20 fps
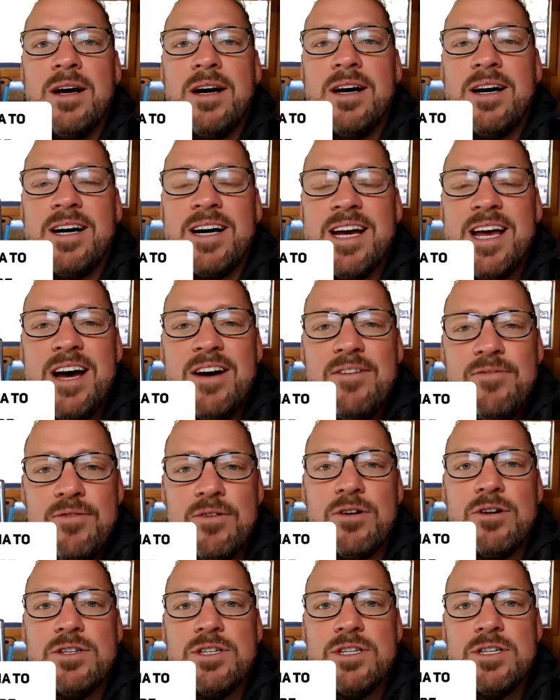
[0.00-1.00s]

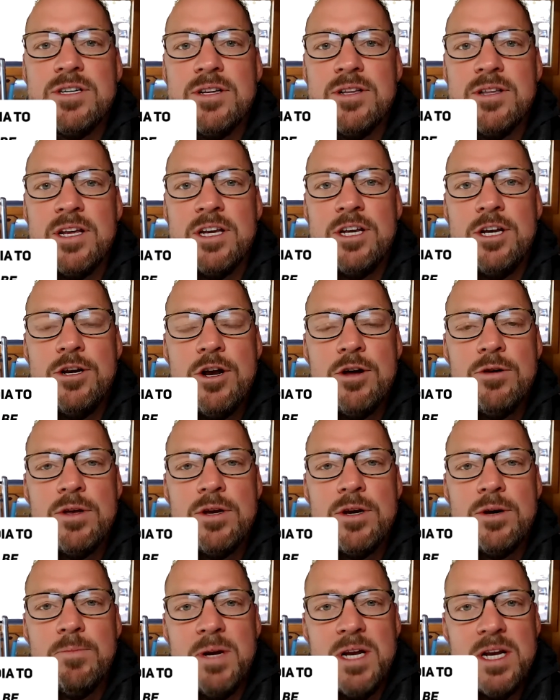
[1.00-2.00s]
efforts, then you know
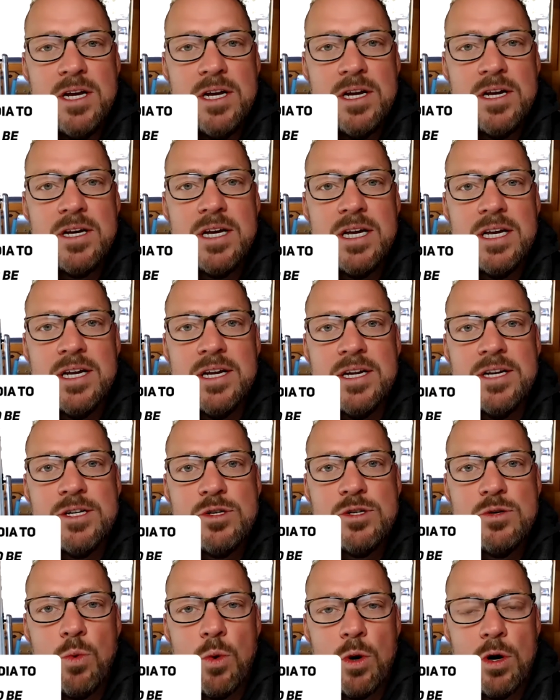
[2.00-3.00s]
that your media
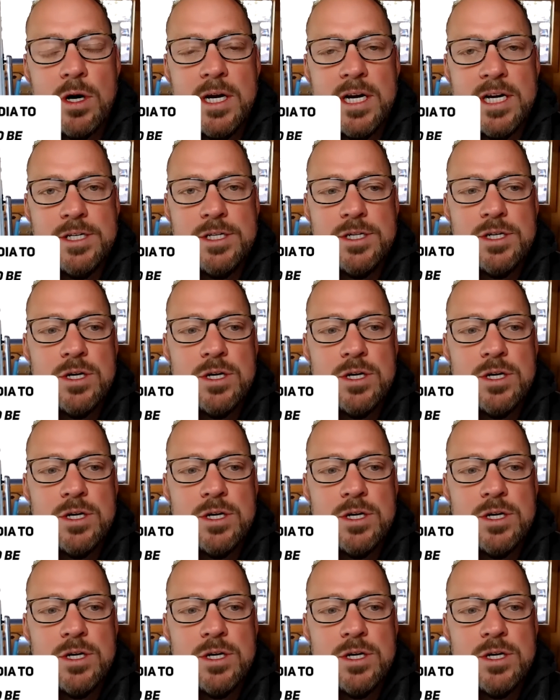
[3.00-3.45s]
is working.